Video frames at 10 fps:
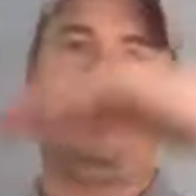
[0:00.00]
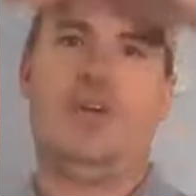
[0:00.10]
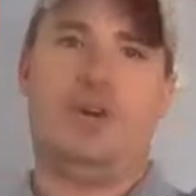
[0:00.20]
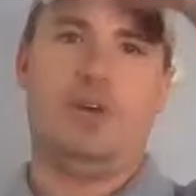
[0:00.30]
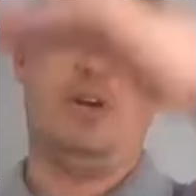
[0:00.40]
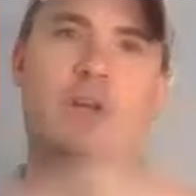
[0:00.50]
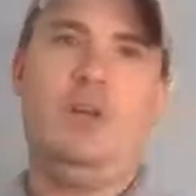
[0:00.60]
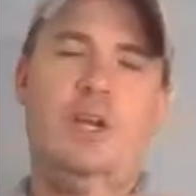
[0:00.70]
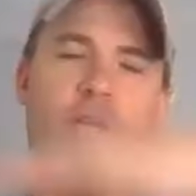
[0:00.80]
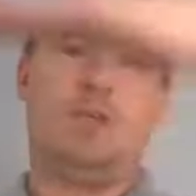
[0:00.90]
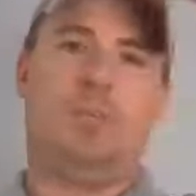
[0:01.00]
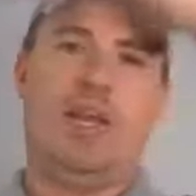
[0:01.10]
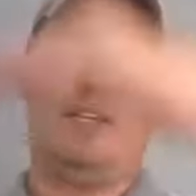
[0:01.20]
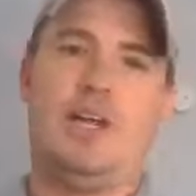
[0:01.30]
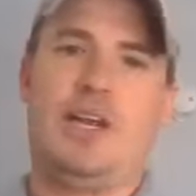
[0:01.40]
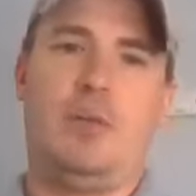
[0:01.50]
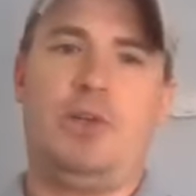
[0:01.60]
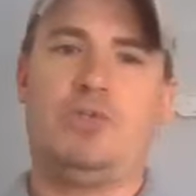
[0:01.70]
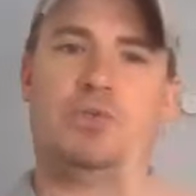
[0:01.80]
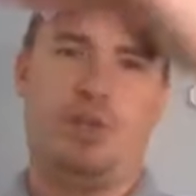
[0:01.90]
et cetera, is based on how
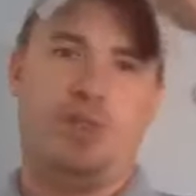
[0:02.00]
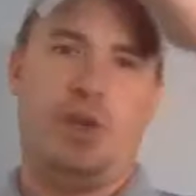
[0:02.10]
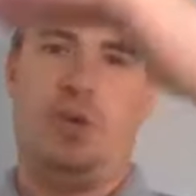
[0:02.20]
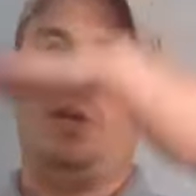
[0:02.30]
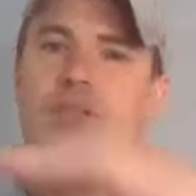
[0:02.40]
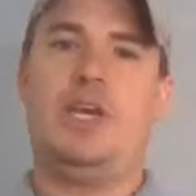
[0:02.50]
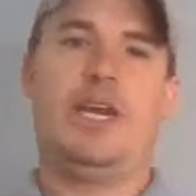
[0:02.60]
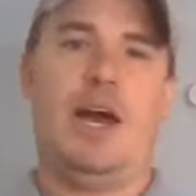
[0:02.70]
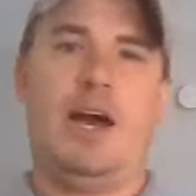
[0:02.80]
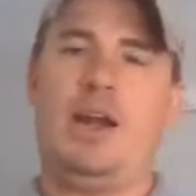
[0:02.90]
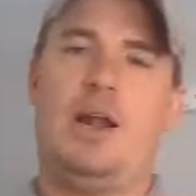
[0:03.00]
much risk they want to take on and